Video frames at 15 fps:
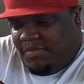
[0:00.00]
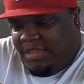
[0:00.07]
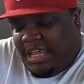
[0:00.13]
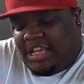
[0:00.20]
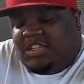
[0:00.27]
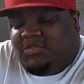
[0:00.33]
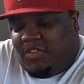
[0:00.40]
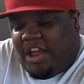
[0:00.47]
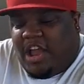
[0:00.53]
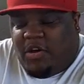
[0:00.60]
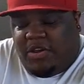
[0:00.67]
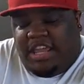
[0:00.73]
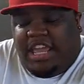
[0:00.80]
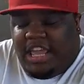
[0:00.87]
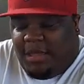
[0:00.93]
Niggas
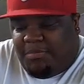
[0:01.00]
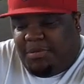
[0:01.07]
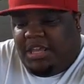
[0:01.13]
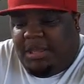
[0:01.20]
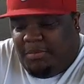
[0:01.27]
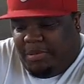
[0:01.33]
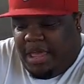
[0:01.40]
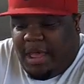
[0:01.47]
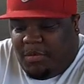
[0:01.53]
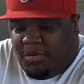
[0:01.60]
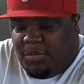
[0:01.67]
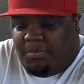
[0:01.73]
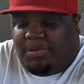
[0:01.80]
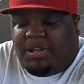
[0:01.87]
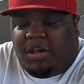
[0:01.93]
round here be
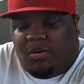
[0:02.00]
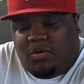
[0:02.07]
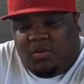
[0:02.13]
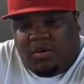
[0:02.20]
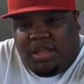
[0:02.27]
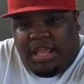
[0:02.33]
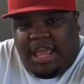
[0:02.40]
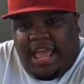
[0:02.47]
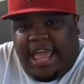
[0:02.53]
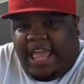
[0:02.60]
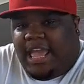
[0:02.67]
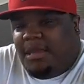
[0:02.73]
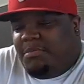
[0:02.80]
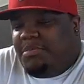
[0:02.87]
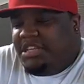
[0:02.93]
bound to blow.
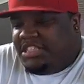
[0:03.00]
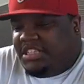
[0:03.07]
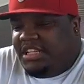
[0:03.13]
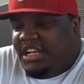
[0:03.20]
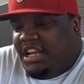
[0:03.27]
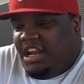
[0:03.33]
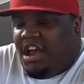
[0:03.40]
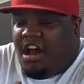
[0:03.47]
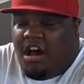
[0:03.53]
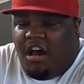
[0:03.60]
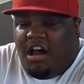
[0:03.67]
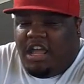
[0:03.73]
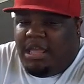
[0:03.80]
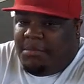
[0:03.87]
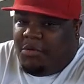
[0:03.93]
Ambition in the
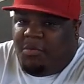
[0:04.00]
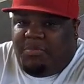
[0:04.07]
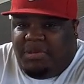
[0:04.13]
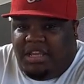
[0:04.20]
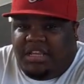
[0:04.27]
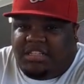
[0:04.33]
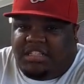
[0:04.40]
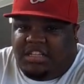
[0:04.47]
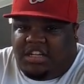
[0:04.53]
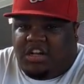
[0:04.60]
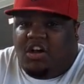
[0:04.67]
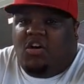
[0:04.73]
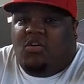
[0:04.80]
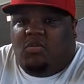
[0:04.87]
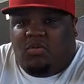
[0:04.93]
heart, MOB is the
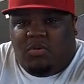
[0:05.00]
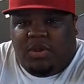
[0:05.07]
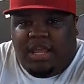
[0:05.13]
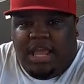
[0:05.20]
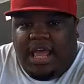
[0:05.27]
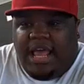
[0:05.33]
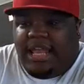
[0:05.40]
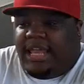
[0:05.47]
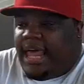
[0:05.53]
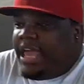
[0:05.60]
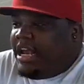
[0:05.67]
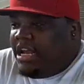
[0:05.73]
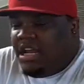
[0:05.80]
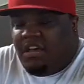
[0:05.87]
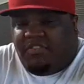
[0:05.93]
code.
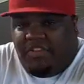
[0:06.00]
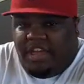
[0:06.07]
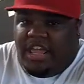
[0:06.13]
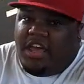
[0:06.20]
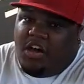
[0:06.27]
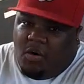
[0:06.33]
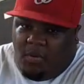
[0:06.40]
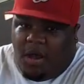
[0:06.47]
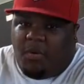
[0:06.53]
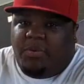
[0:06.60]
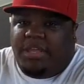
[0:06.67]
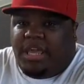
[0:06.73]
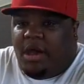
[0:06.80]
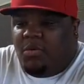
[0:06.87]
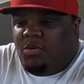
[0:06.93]
Light another L while
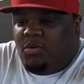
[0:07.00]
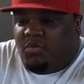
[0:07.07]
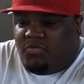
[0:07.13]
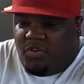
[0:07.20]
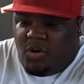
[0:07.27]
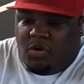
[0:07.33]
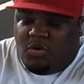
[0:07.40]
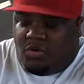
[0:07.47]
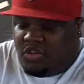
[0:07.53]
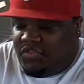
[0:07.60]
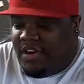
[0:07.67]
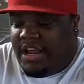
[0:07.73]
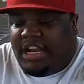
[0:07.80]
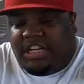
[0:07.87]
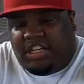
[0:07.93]
we out on the road,
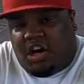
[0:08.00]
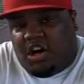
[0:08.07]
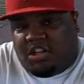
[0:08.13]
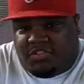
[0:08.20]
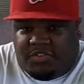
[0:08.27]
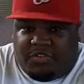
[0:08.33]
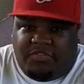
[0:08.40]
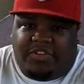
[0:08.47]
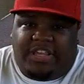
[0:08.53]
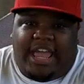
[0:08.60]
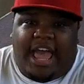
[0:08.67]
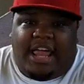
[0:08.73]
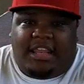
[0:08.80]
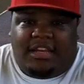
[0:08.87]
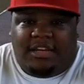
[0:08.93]
trying to dodge from
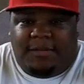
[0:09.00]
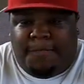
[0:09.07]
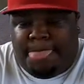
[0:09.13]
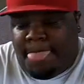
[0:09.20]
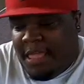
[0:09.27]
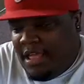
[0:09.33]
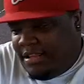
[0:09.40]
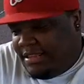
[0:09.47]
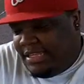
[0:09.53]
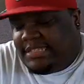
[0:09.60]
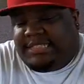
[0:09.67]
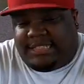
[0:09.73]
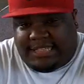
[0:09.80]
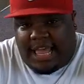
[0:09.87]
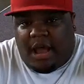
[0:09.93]
reality.
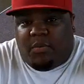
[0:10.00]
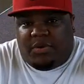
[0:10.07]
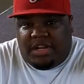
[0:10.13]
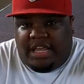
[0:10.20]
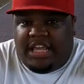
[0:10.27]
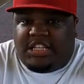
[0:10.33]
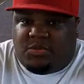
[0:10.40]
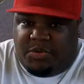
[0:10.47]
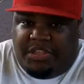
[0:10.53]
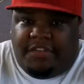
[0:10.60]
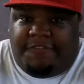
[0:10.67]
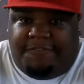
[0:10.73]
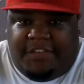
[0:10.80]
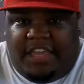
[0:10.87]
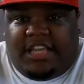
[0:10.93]
This is how it is when
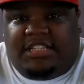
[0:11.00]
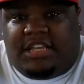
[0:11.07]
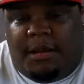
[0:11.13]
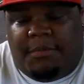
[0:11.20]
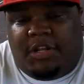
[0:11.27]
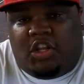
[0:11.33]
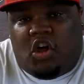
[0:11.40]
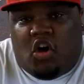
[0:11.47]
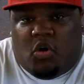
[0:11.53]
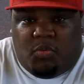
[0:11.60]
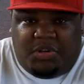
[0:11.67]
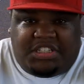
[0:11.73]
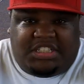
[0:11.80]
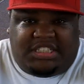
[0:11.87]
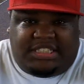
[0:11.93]
your fears come
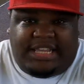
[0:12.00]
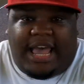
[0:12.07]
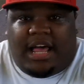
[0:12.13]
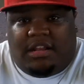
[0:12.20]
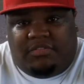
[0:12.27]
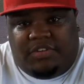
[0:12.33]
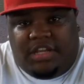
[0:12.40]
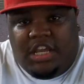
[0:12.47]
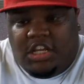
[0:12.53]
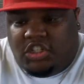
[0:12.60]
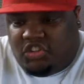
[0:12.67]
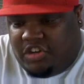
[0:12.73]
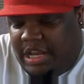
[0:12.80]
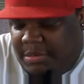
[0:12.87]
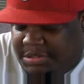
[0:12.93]
along with your salary.
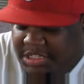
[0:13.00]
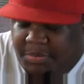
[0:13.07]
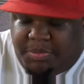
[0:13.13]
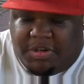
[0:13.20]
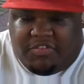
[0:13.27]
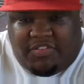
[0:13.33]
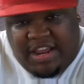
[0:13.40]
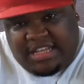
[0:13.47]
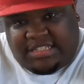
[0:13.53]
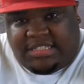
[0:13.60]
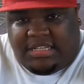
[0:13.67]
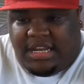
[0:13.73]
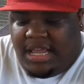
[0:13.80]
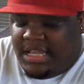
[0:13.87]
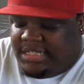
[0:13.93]
Dreams of
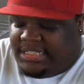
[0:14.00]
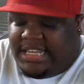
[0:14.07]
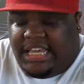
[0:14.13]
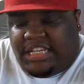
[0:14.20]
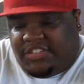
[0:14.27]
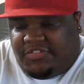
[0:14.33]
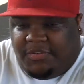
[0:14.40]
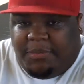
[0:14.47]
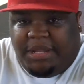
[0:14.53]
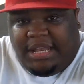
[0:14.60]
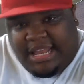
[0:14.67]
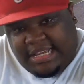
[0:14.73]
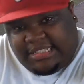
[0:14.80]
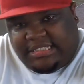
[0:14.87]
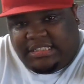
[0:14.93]
progressing, tears from a
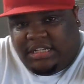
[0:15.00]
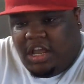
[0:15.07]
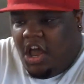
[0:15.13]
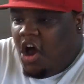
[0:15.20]
lesson.